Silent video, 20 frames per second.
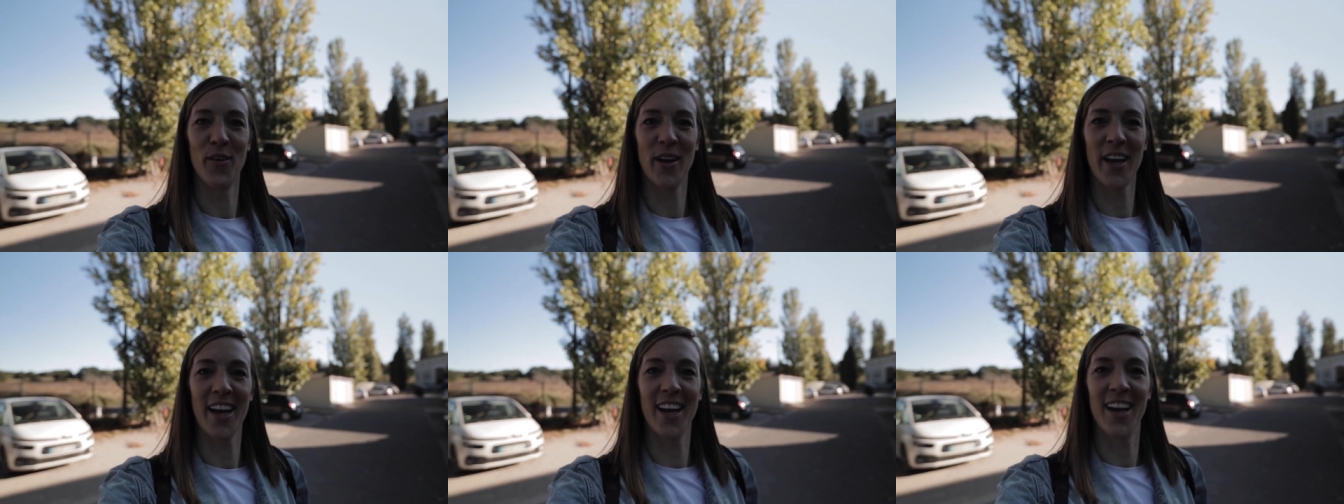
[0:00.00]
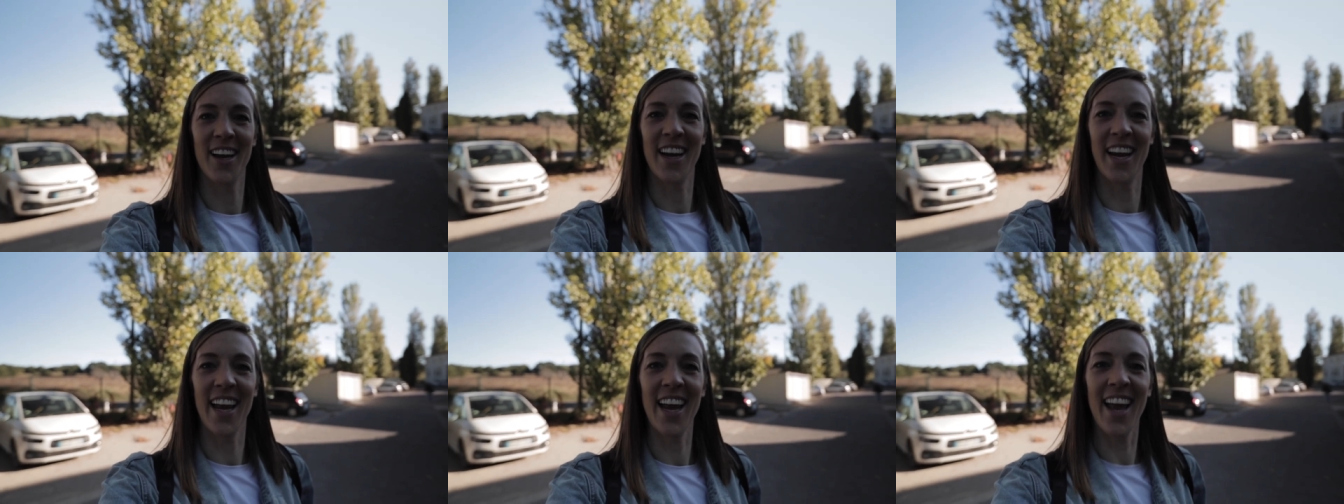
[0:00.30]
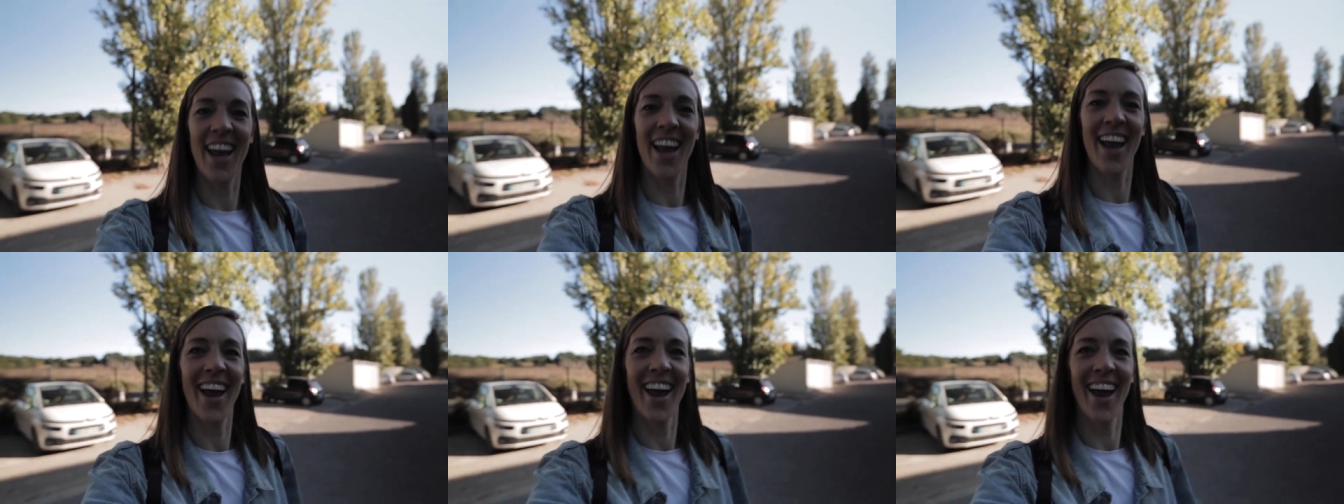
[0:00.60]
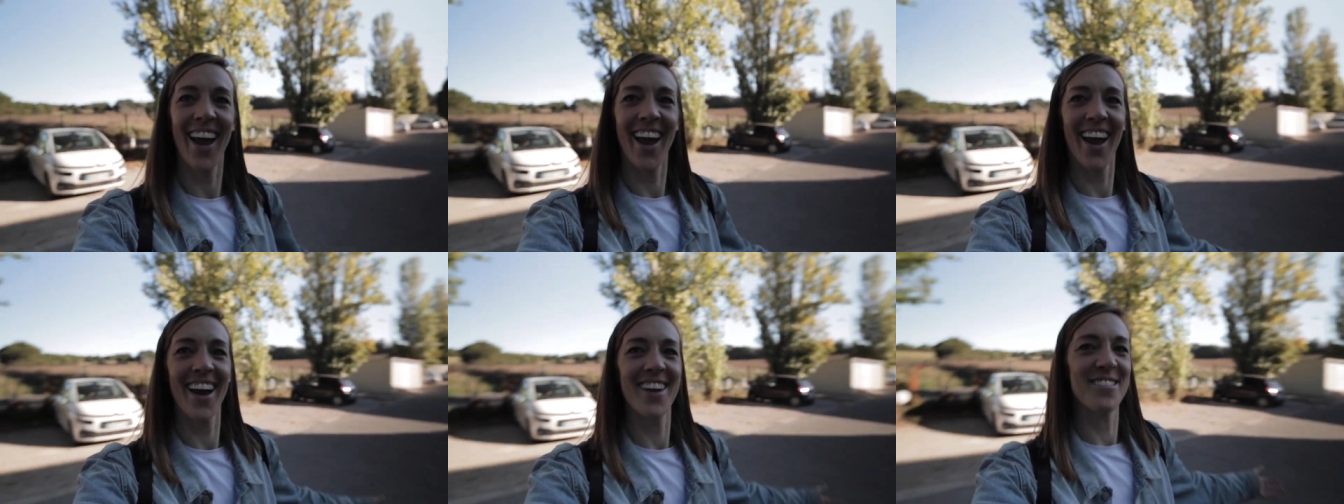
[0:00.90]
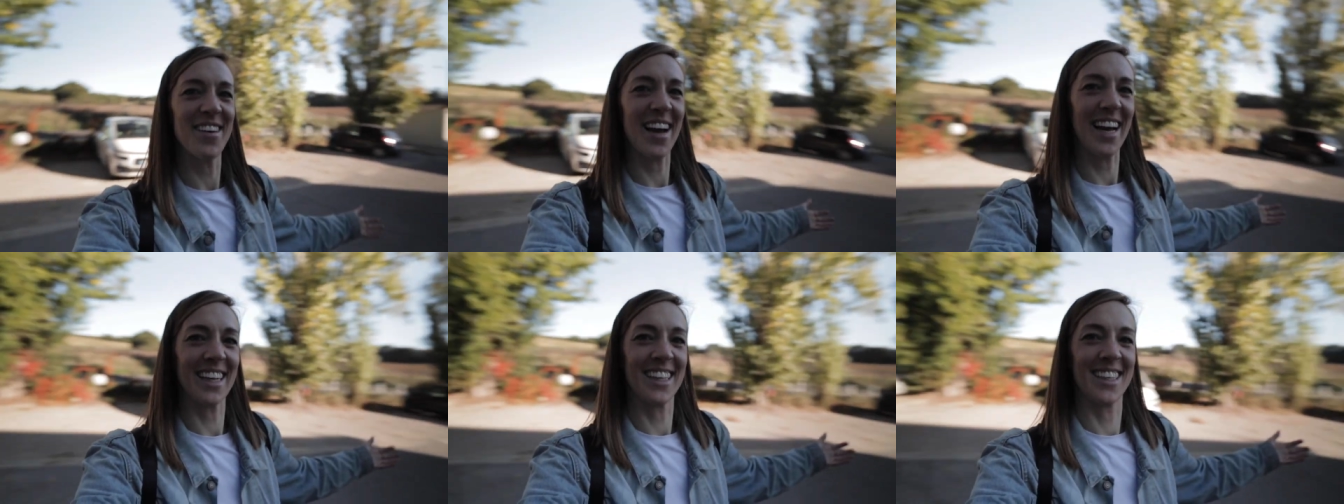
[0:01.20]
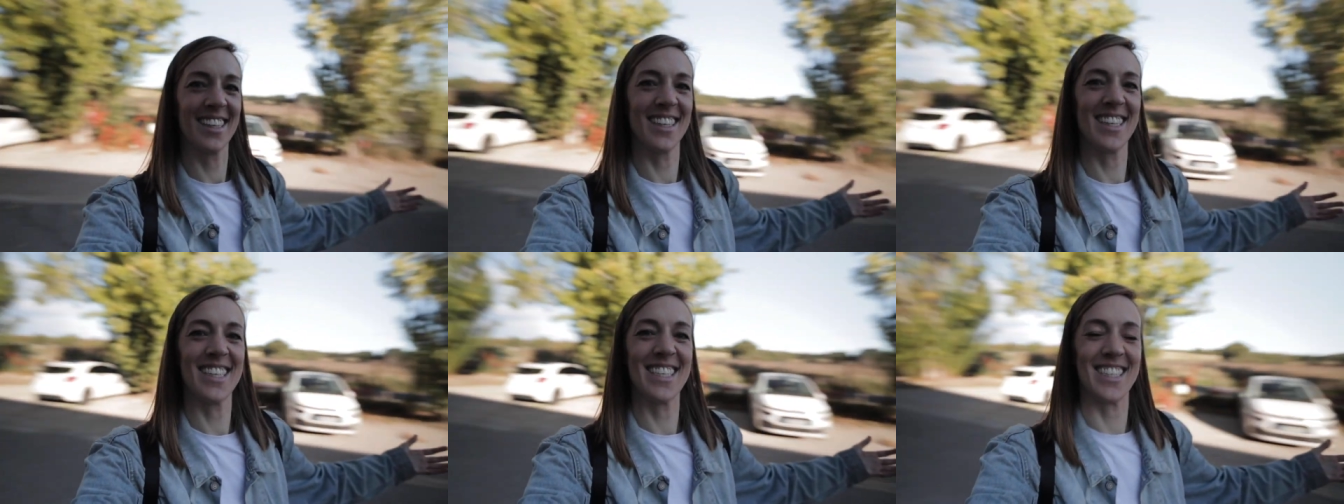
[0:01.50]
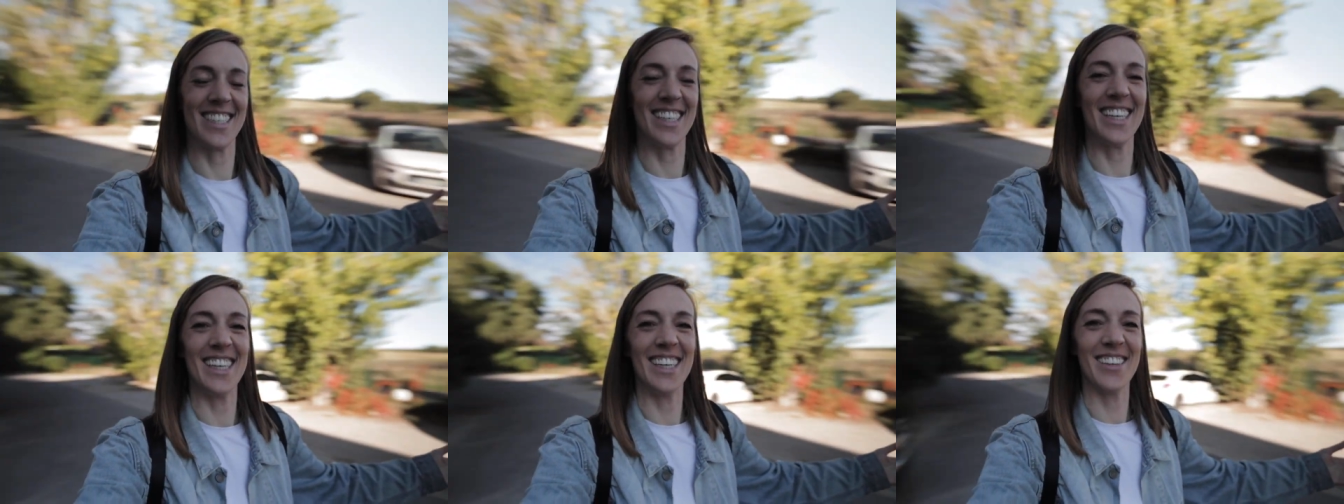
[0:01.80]
We're here, back to the
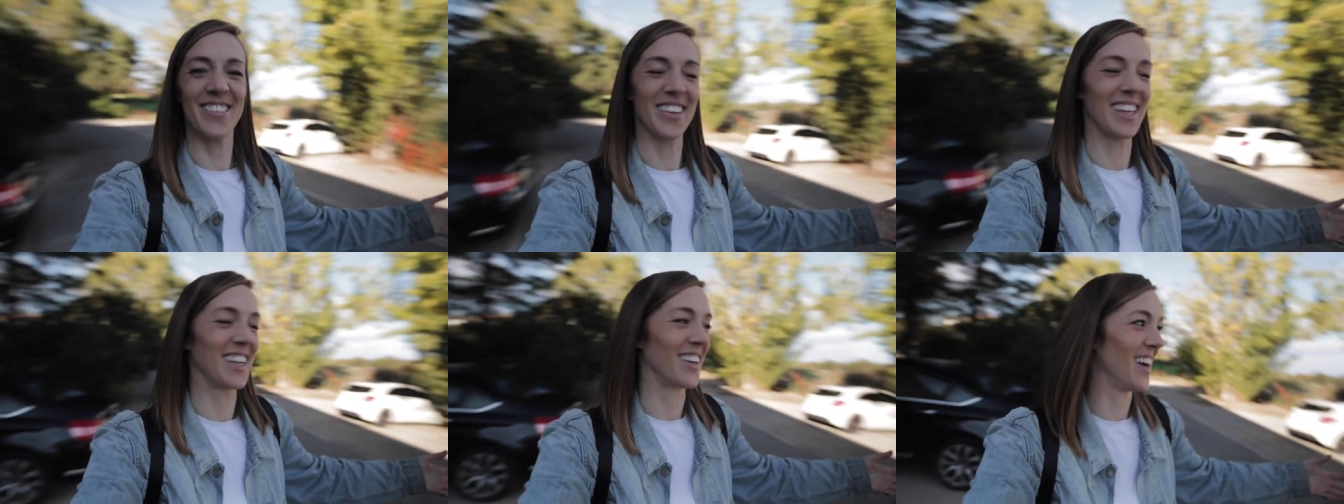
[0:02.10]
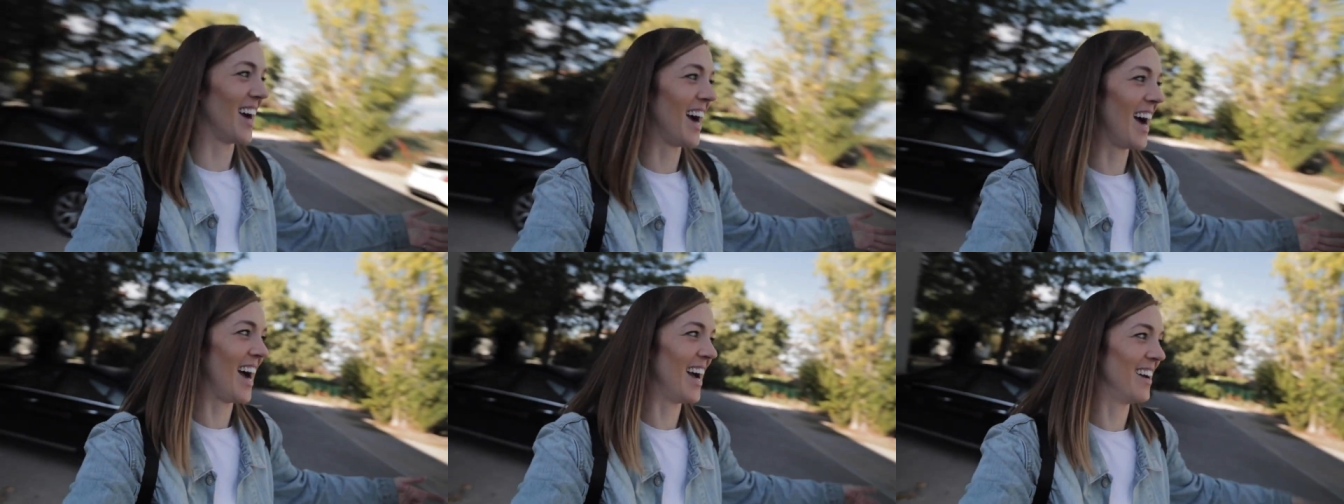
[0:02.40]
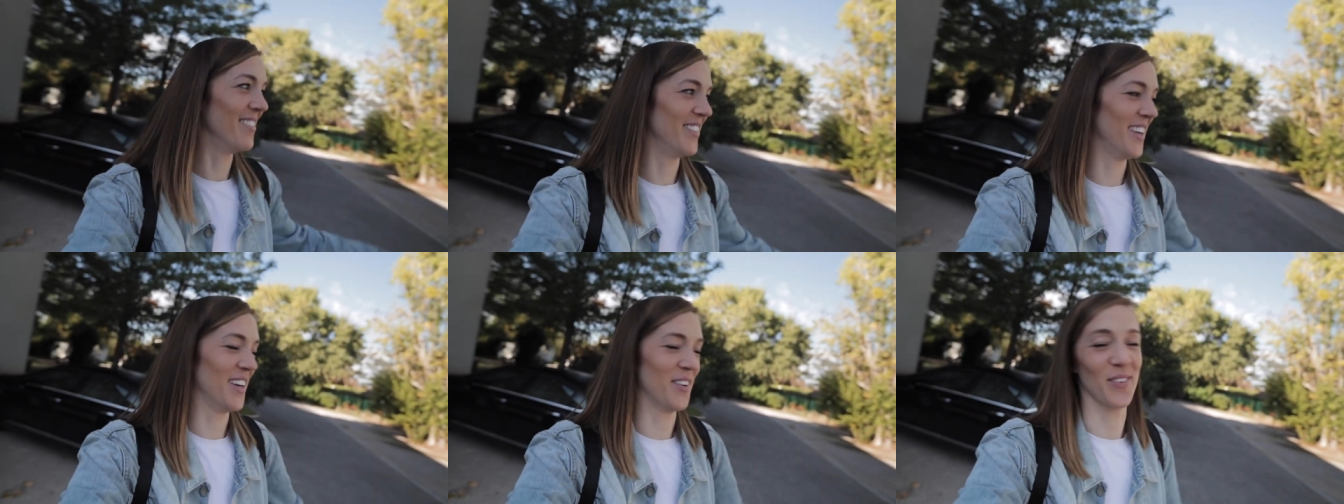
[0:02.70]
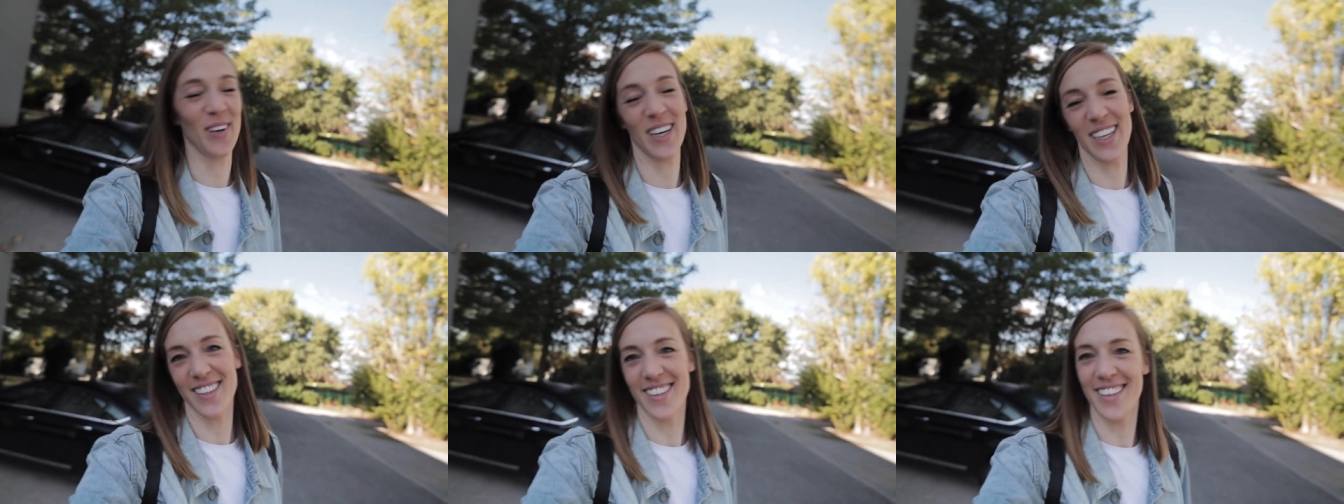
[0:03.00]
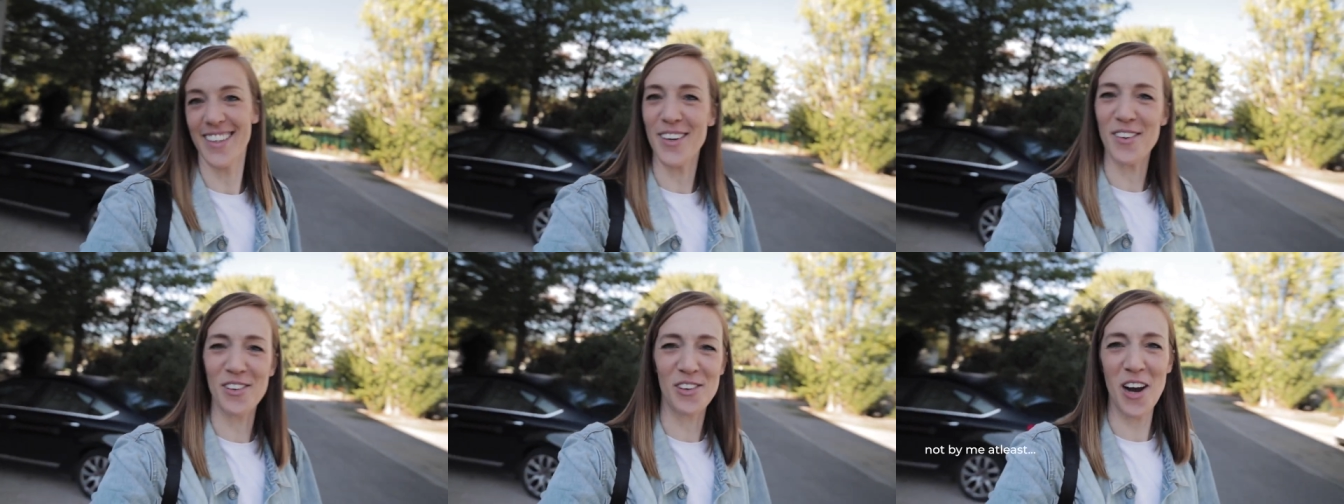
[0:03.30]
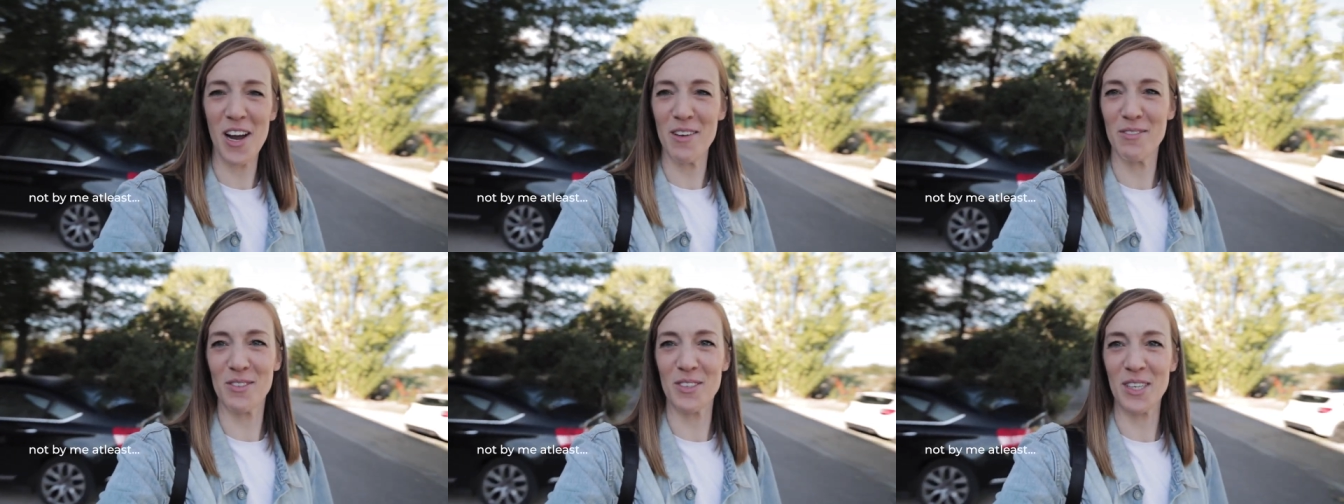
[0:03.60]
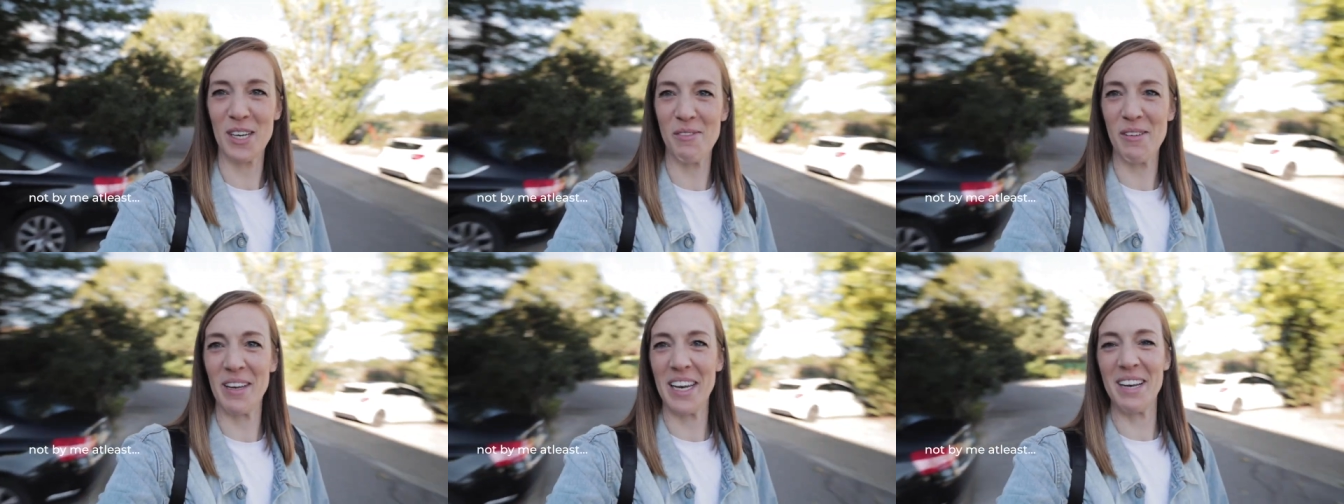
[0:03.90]
scene of the crime. No, well, no crimes
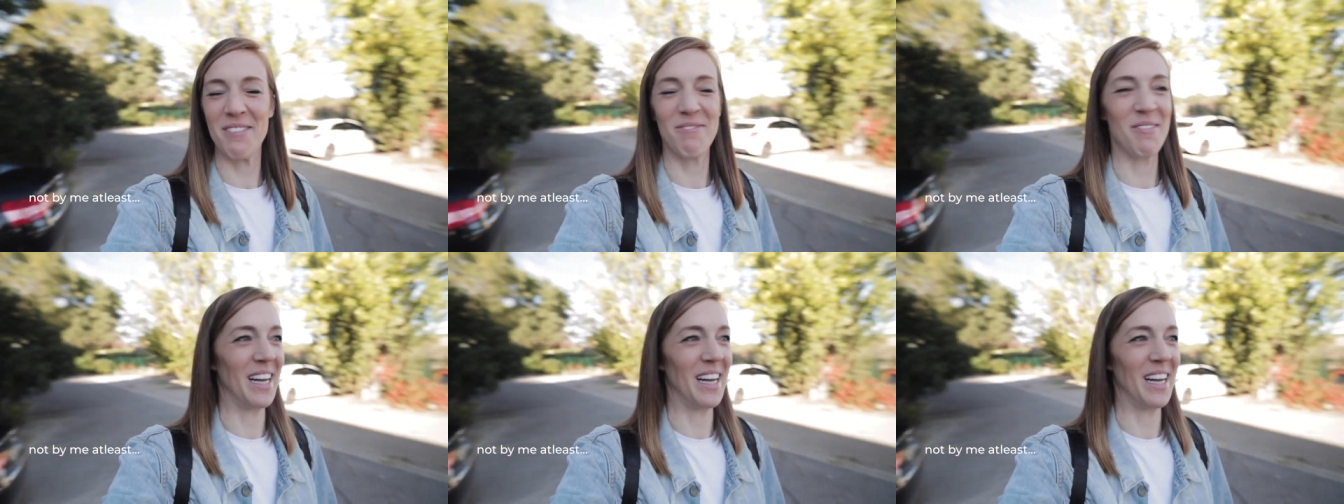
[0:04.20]
were committed,